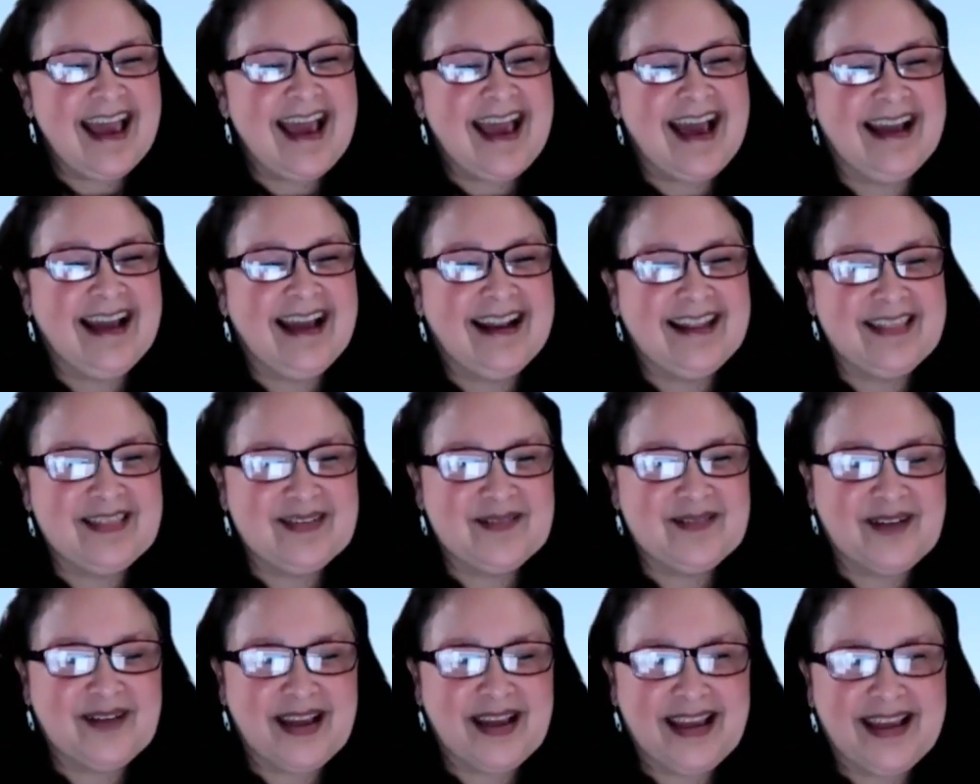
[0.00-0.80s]
out of the
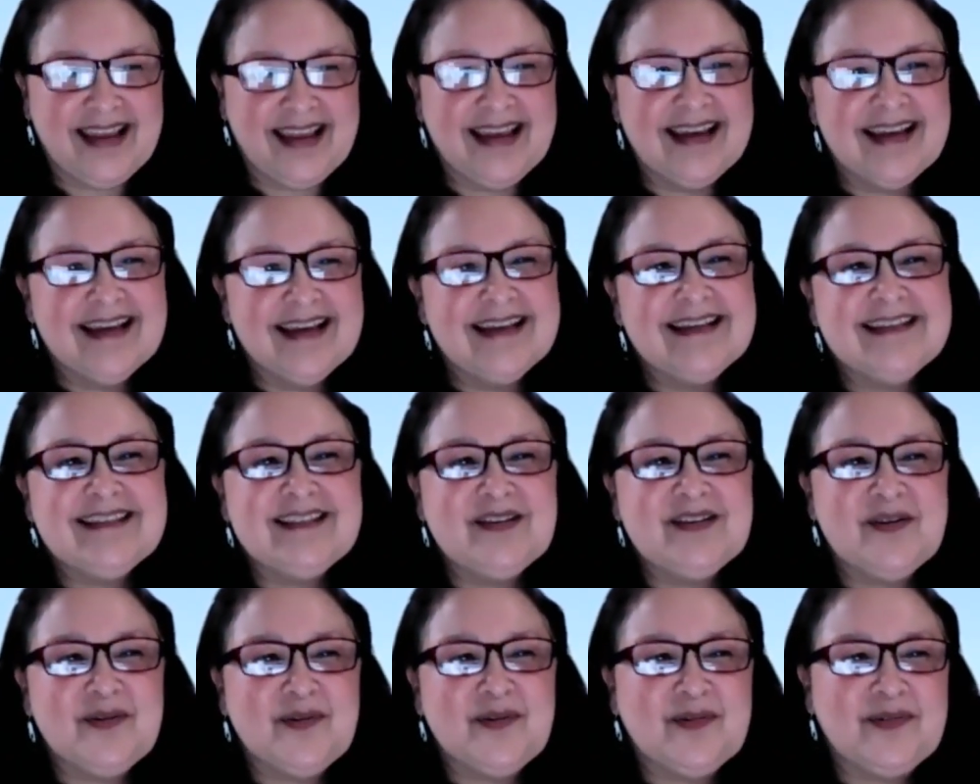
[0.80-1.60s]
way.
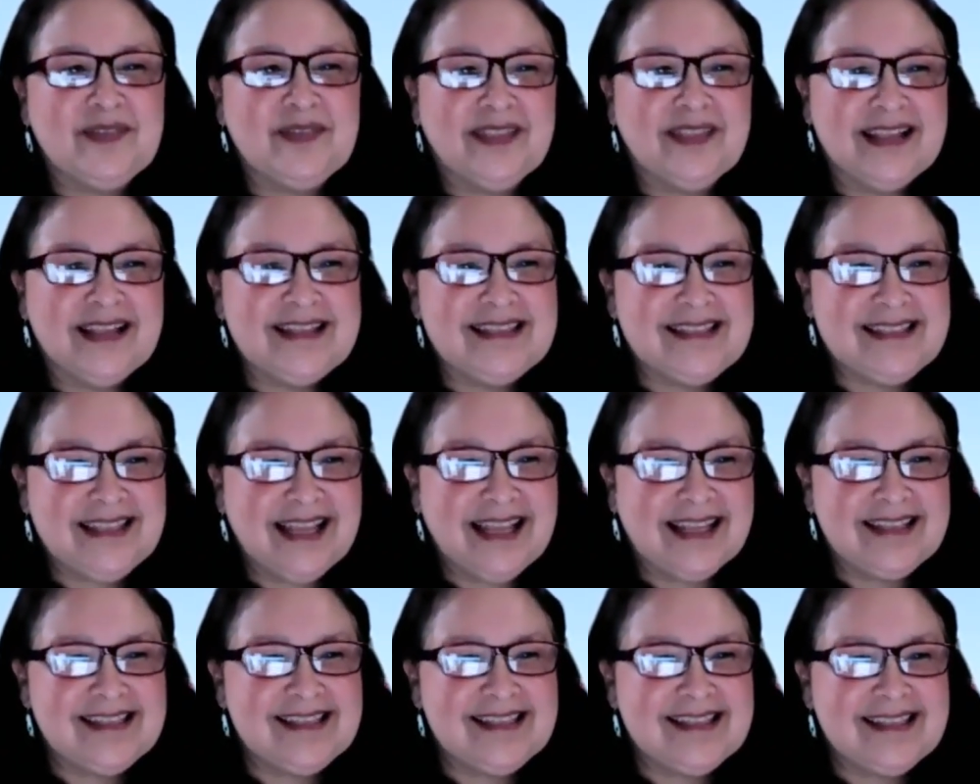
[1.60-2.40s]
So let's
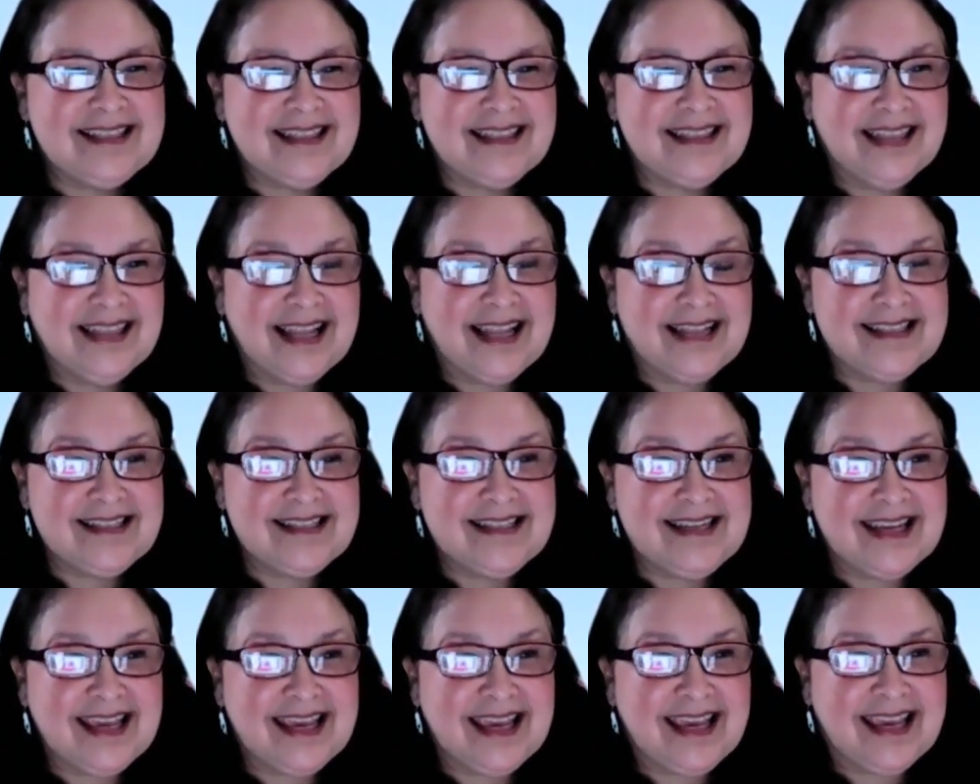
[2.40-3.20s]

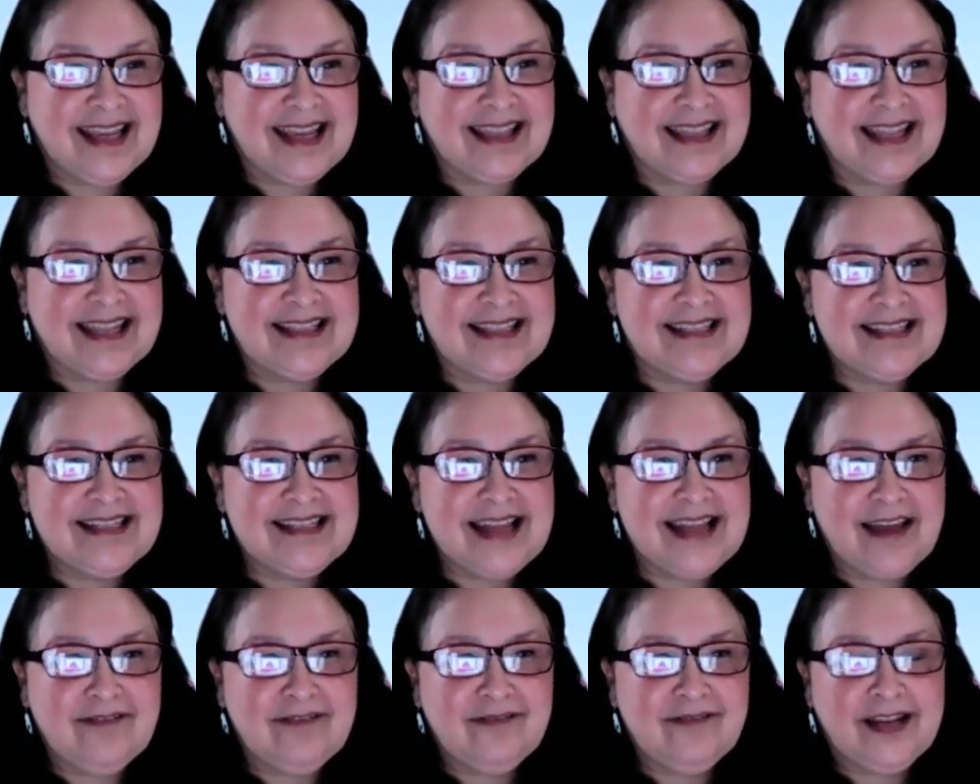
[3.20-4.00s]
dig in. Let's
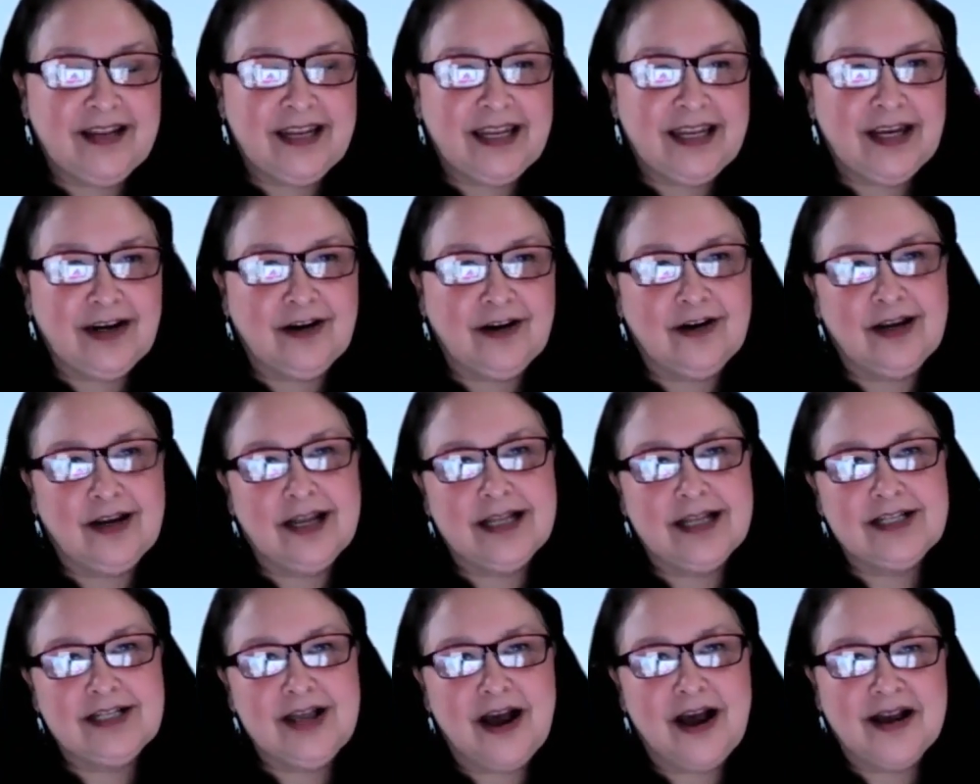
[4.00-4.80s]
dive in here
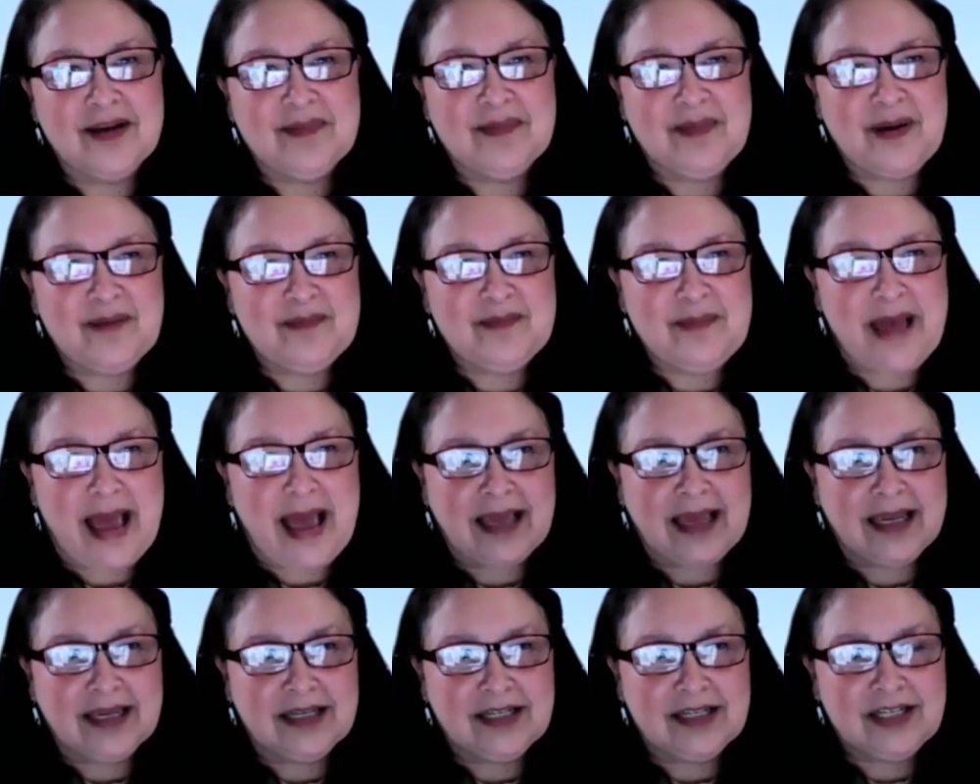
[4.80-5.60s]
and talk about
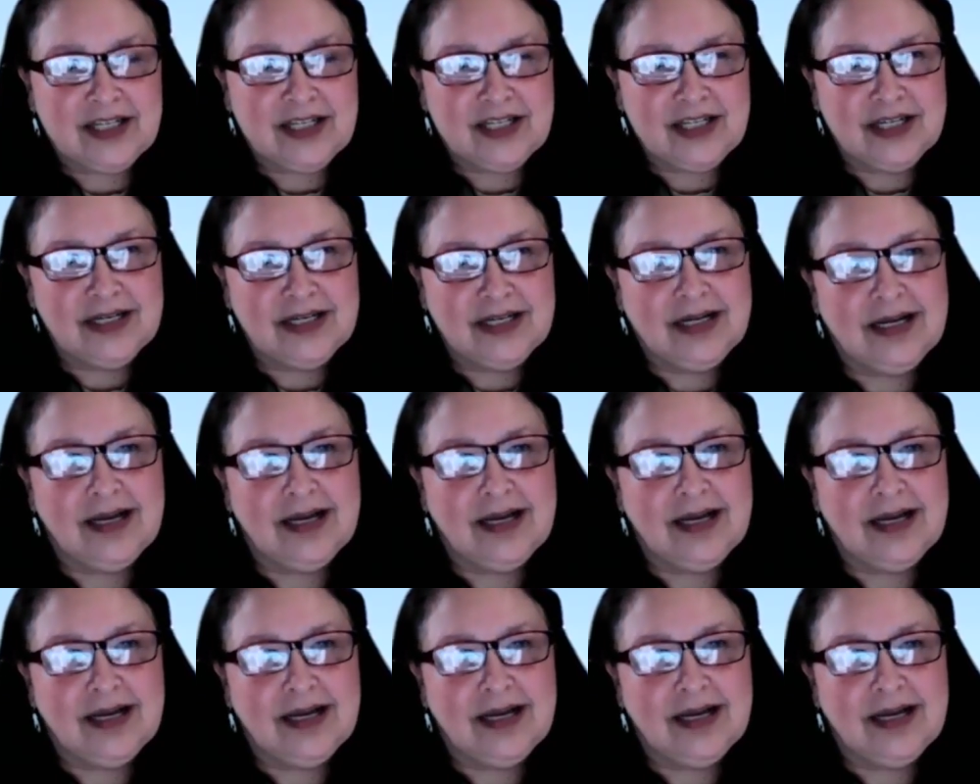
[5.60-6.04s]
baggage.